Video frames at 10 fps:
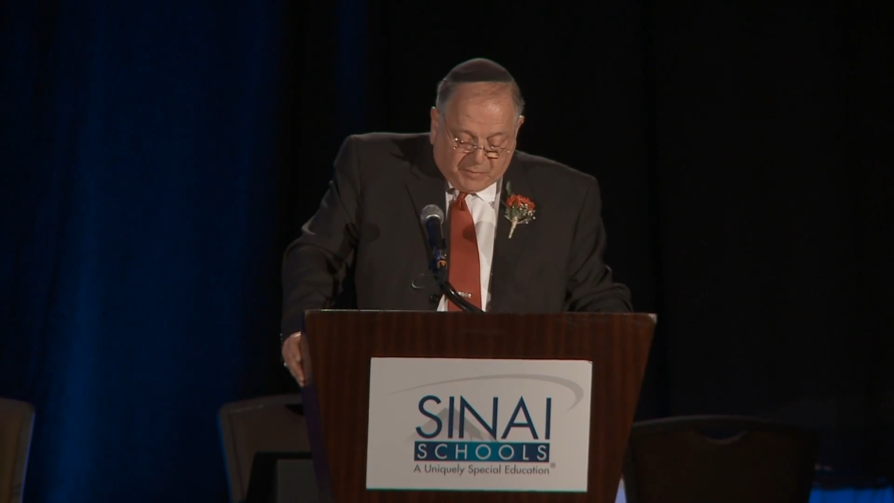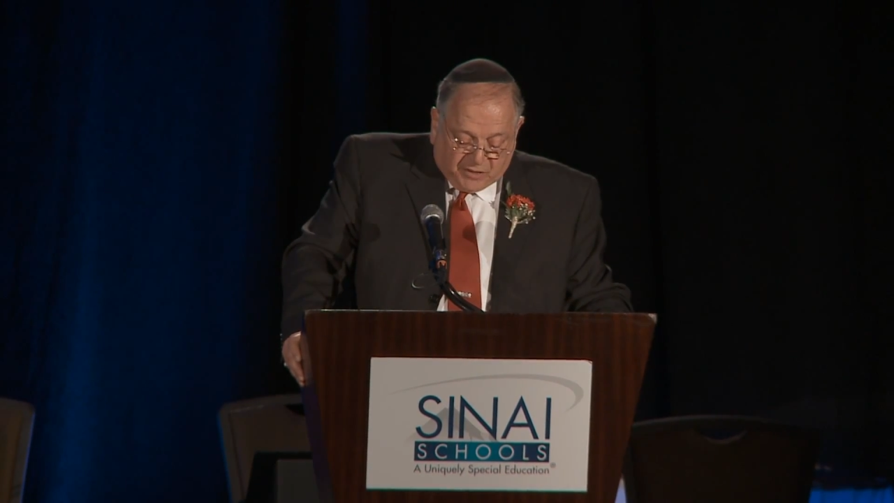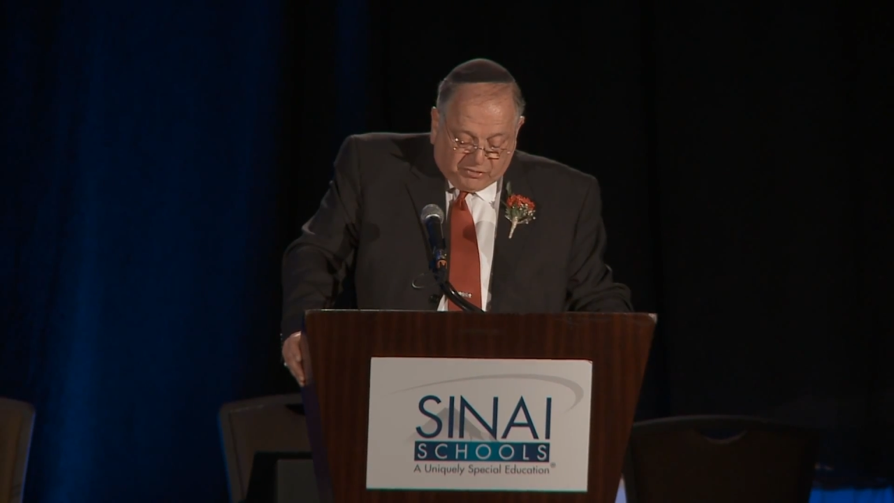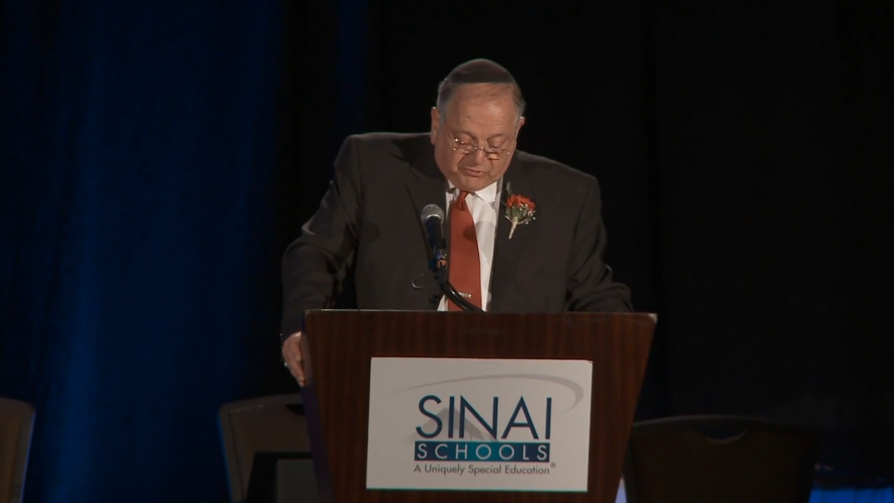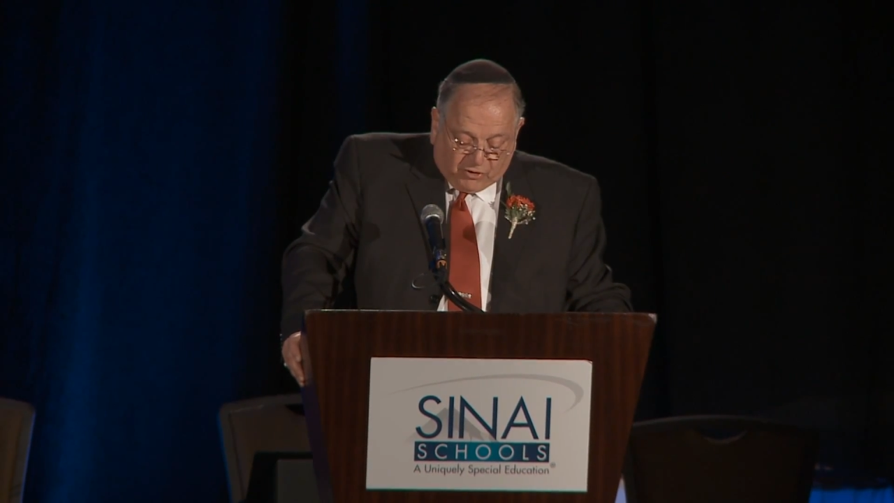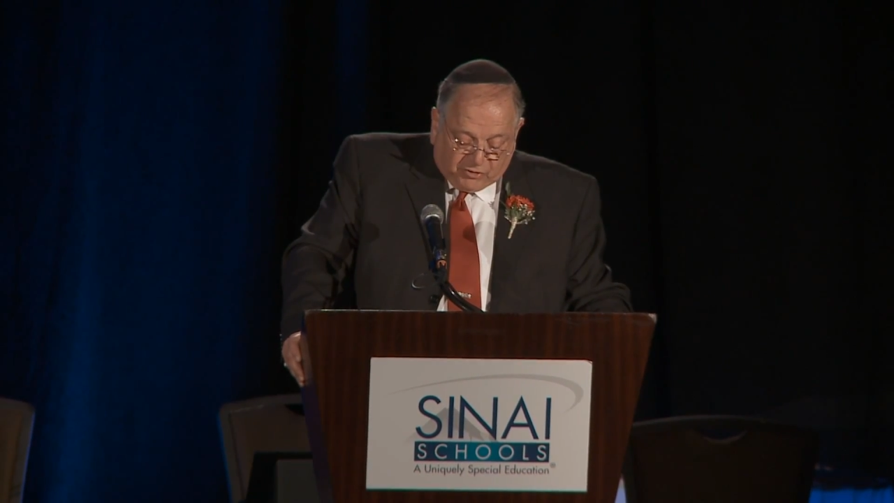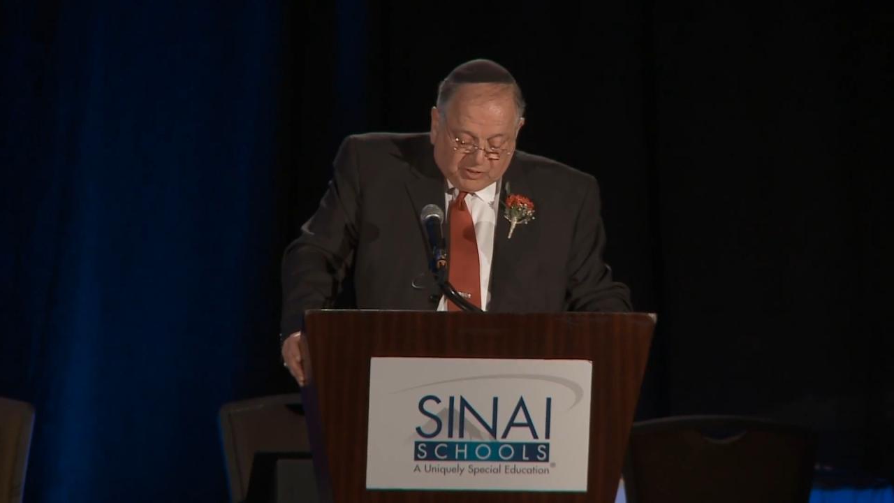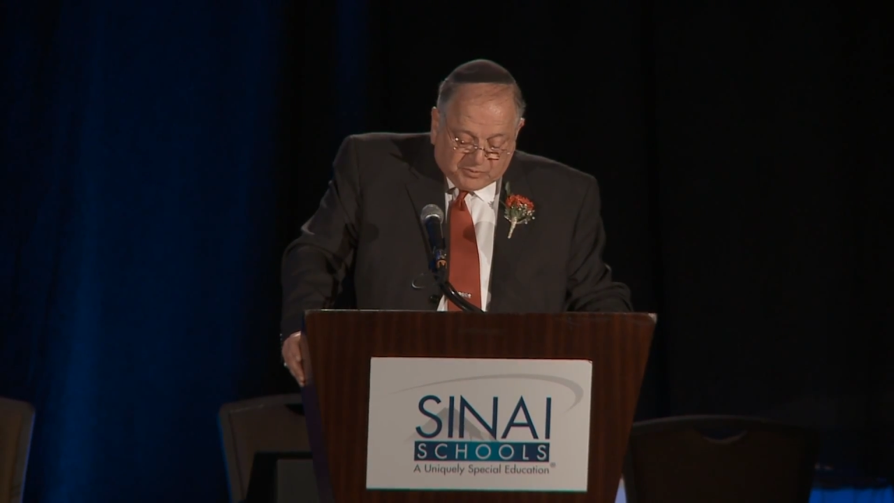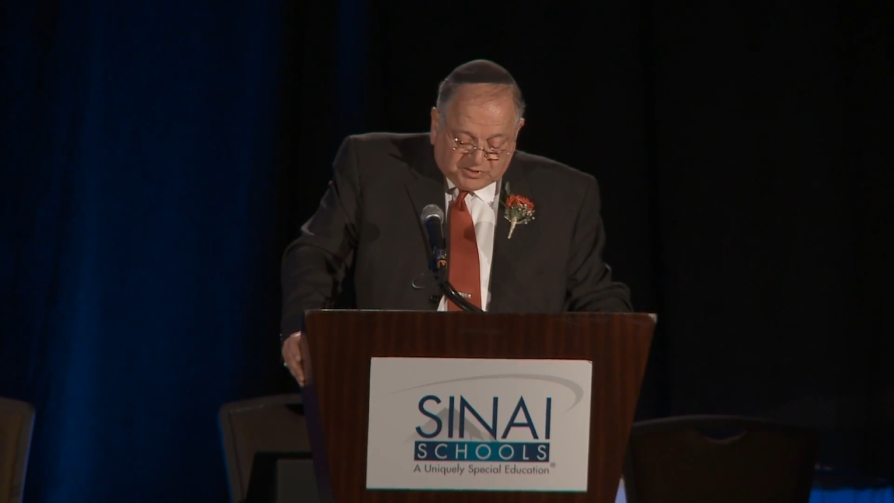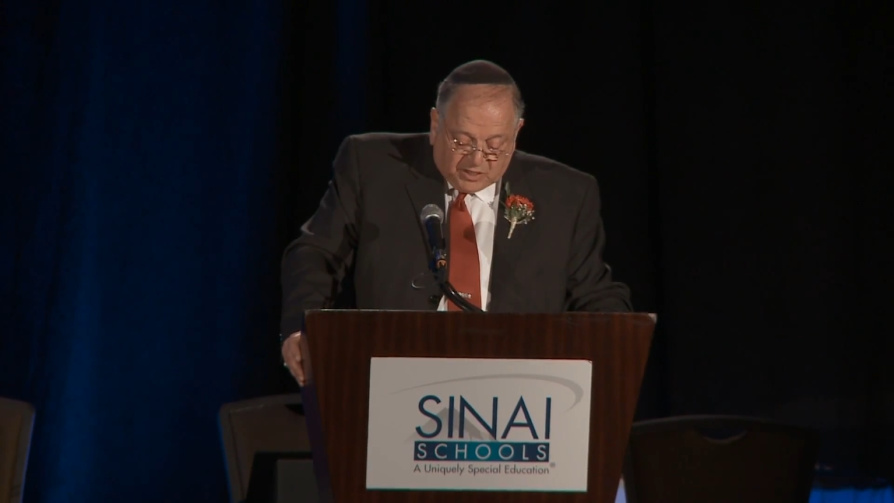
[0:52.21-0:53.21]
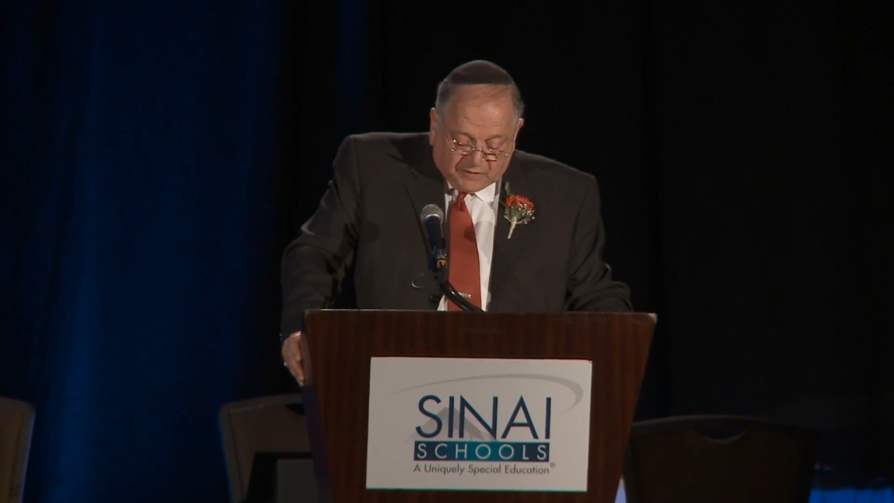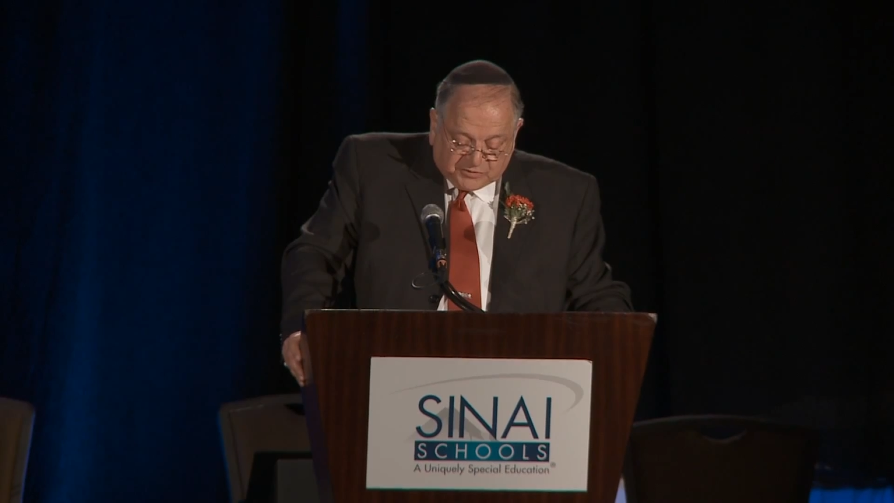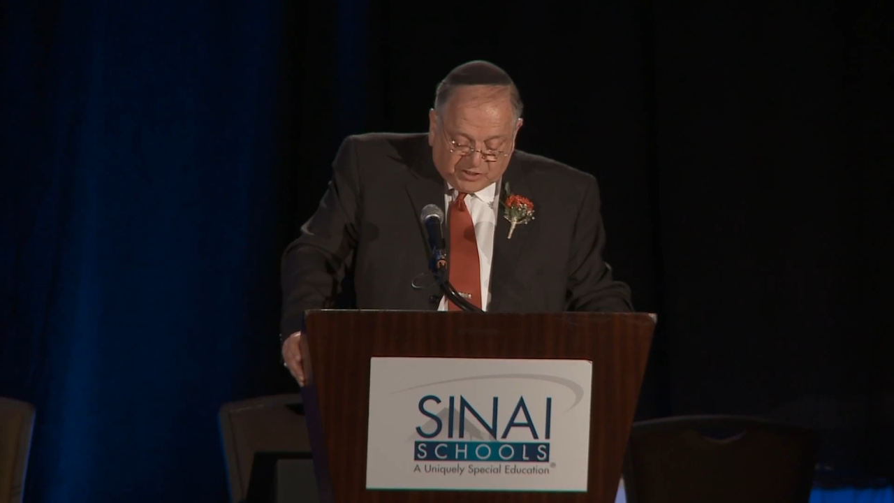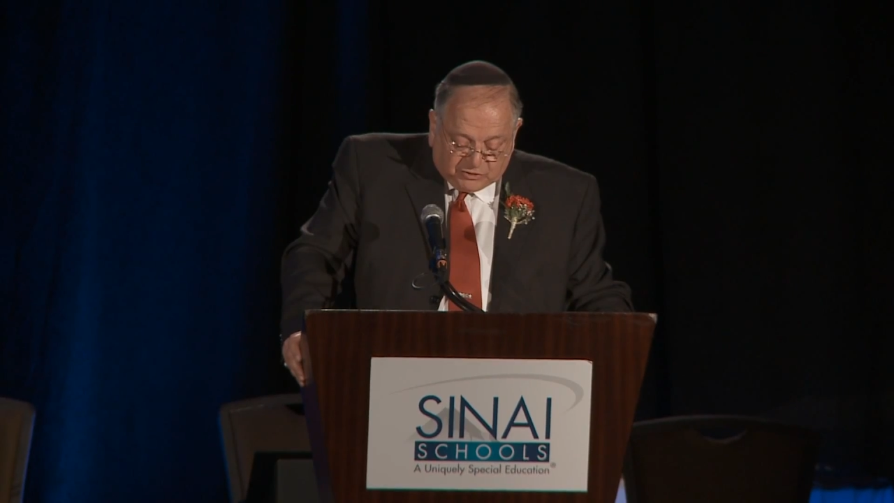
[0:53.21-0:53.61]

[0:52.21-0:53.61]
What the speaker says: by throwing themselves